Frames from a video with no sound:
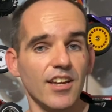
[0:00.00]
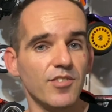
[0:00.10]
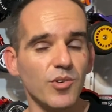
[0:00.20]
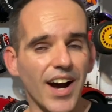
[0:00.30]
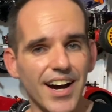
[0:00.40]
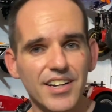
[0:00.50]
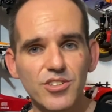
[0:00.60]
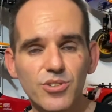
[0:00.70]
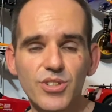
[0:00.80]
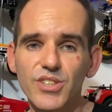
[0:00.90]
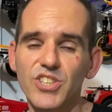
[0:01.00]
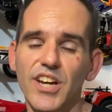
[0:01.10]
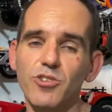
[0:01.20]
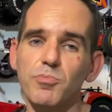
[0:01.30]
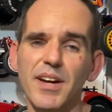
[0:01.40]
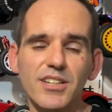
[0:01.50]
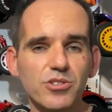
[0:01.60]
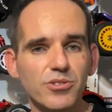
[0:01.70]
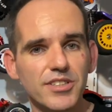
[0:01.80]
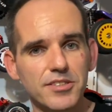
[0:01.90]
If you are new to the channel, make
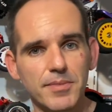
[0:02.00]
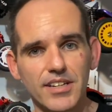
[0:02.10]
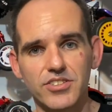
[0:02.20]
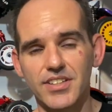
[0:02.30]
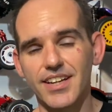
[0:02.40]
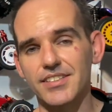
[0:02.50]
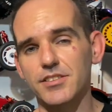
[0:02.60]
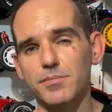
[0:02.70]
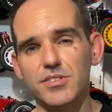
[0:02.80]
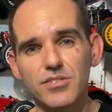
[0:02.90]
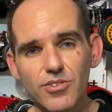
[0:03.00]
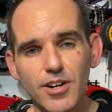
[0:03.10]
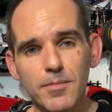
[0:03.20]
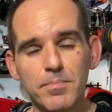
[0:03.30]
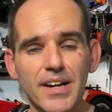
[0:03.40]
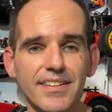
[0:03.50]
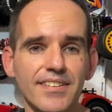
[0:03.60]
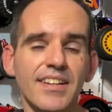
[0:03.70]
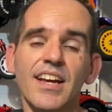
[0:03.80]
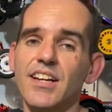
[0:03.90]
sure you smash that subscribe
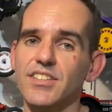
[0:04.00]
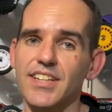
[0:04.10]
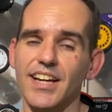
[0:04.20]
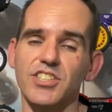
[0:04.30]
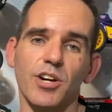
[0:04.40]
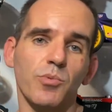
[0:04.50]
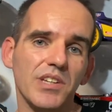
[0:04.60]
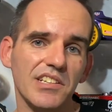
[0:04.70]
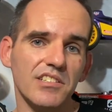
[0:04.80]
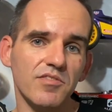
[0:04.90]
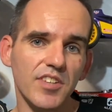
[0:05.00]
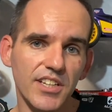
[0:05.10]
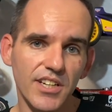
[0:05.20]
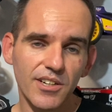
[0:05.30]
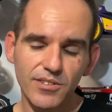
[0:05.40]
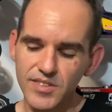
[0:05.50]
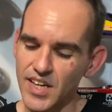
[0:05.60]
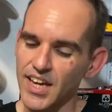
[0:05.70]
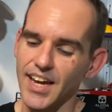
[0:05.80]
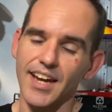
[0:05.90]
button to catch our weekly videos,
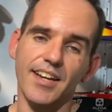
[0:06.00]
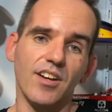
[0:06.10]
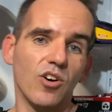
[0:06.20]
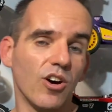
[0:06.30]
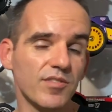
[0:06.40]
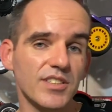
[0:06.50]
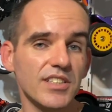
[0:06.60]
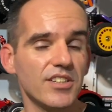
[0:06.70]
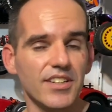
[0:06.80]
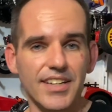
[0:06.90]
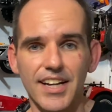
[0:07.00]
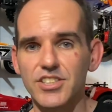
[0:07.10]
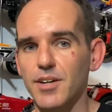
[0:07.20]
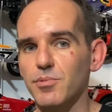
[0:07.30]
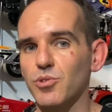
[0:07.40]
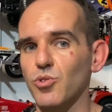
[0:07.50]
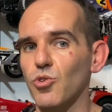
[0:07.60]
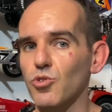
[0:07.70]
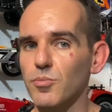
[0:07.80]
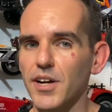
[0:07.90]
and obviously you can catch up on
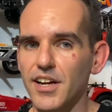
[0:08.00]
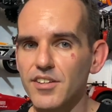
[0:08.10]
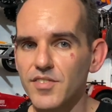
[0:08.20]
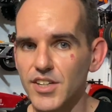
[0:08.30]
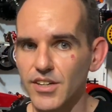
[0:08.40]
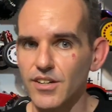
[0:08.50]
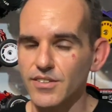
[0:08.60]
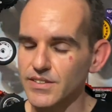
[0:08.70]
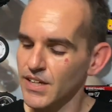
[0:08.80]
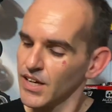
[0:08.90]
all of my other videos.